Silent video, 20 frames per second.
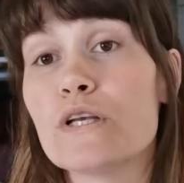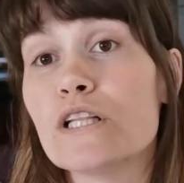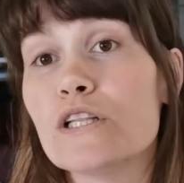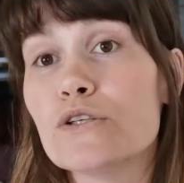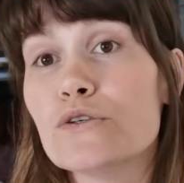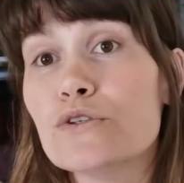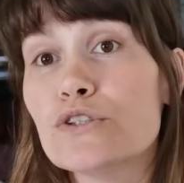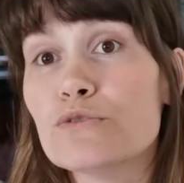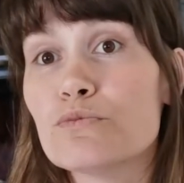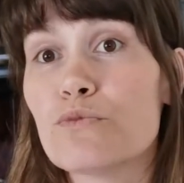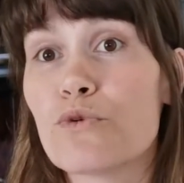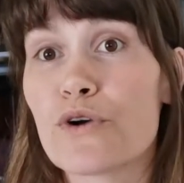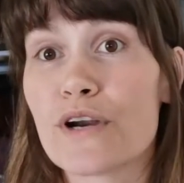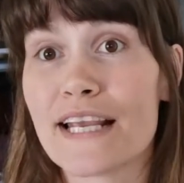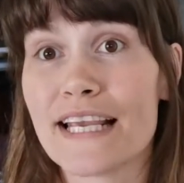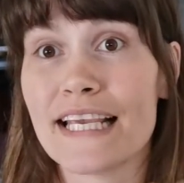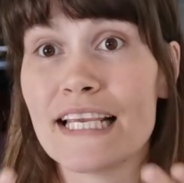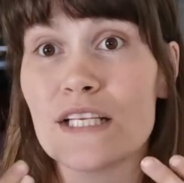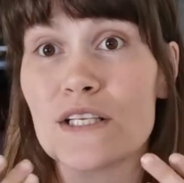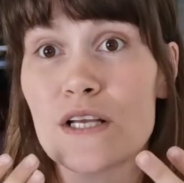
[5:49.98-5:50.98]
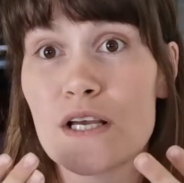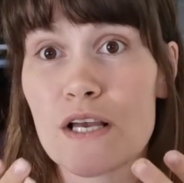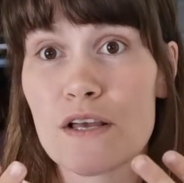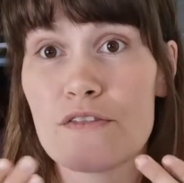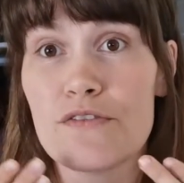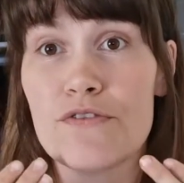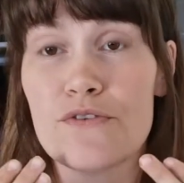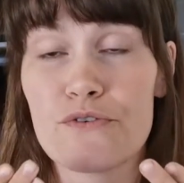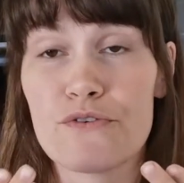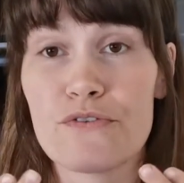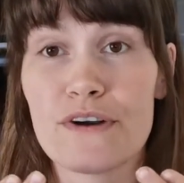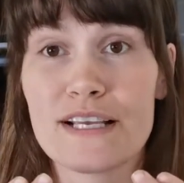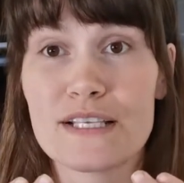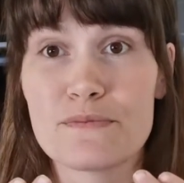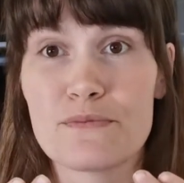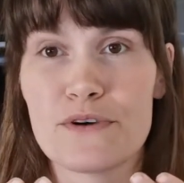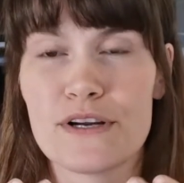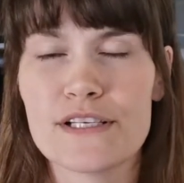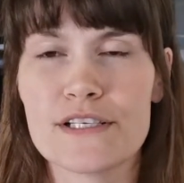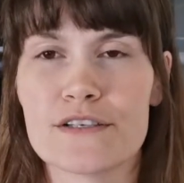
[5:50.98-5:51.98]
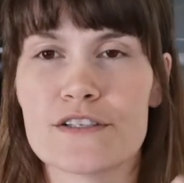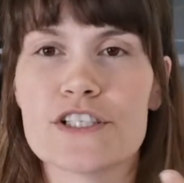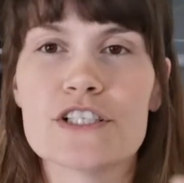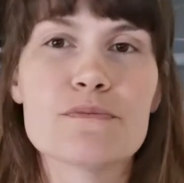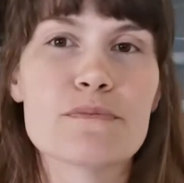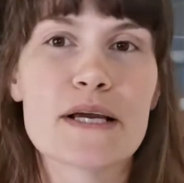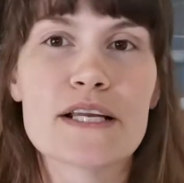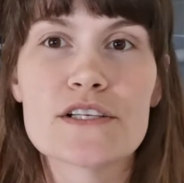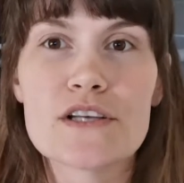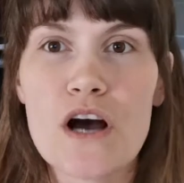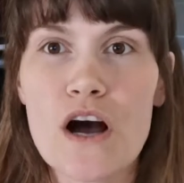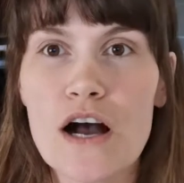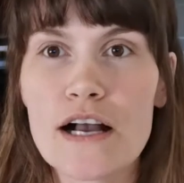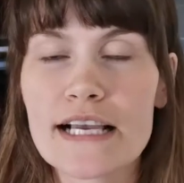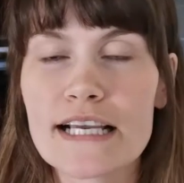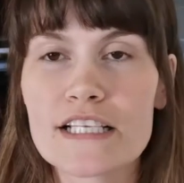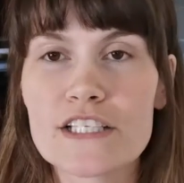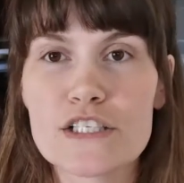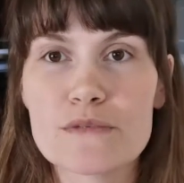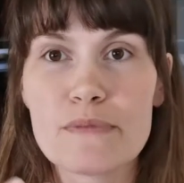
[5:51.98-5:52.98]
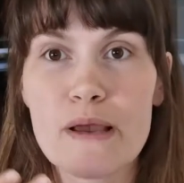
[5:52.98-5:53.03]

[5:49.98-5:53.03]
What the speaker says: We lose more heat through respiration just by talking,